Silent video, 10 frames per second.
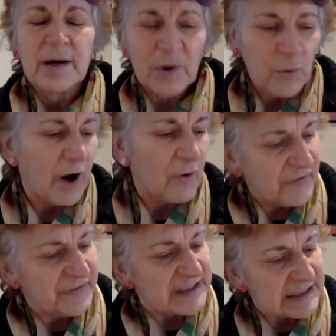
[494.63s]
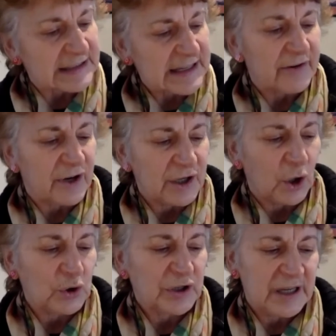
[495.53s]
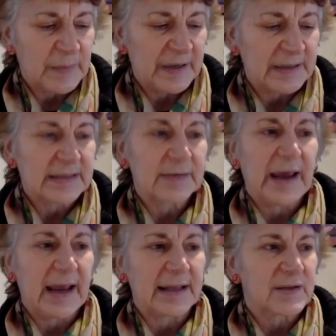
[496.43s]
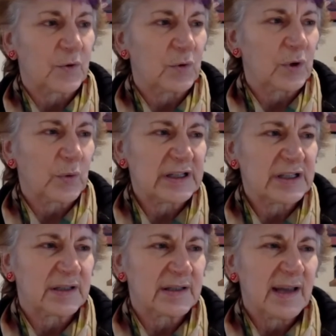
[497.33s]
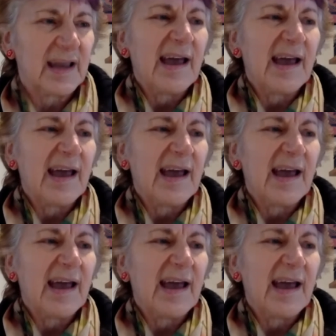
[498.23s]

require a facilitator and a note keeper to answer all the questions.